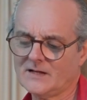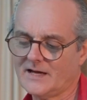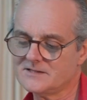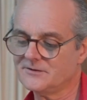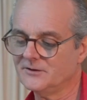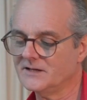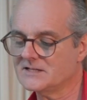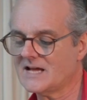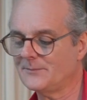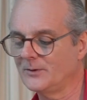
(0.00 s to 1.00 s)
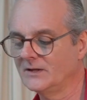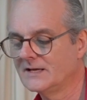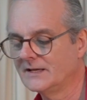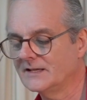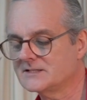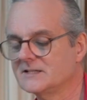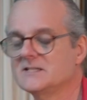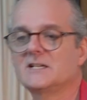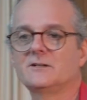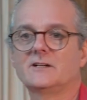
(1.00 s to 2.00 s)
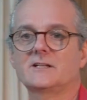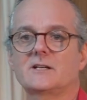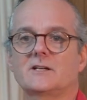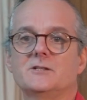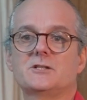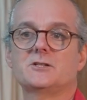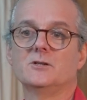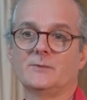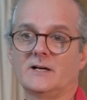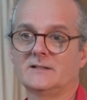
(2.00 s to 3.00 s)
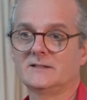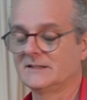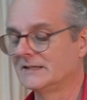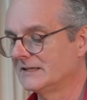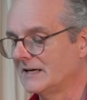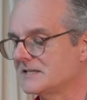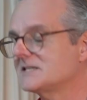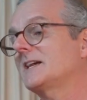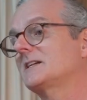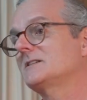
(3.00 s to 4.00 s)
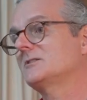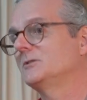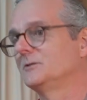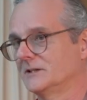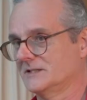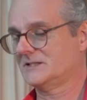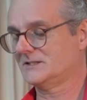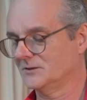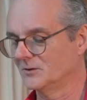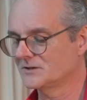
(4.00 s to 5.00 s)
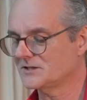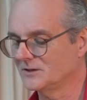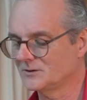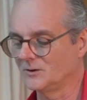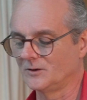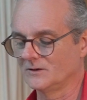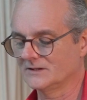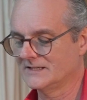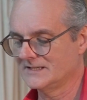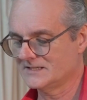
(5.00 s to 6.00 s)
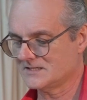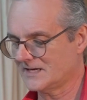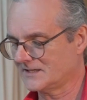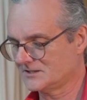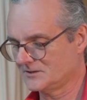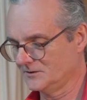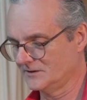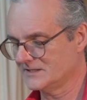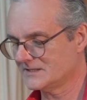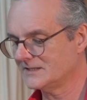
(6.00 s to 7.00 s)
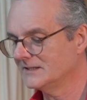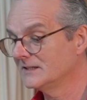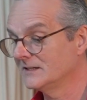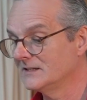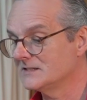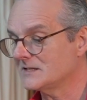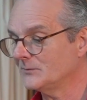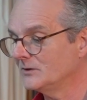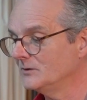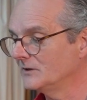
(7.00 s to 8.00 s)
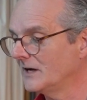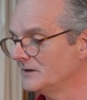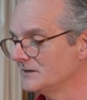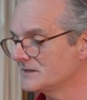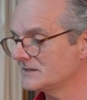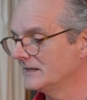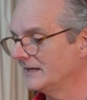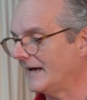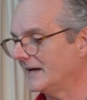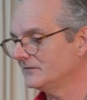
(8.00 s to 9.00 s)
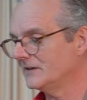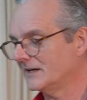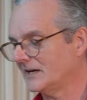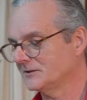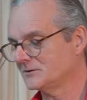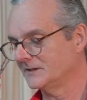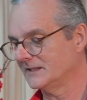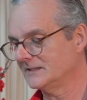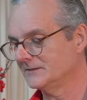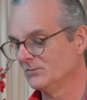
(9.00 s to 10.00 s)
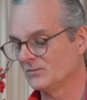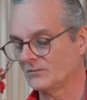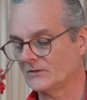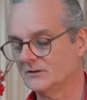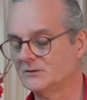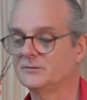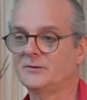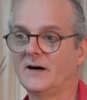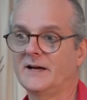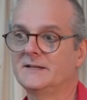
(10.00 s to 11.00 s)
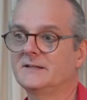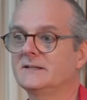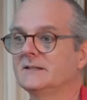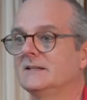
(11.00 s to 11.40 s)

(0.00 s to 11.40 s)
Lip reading: As a third example, let's consider a consumer, a sex tourist or so-called sex tourist, someone who goes out of their country to find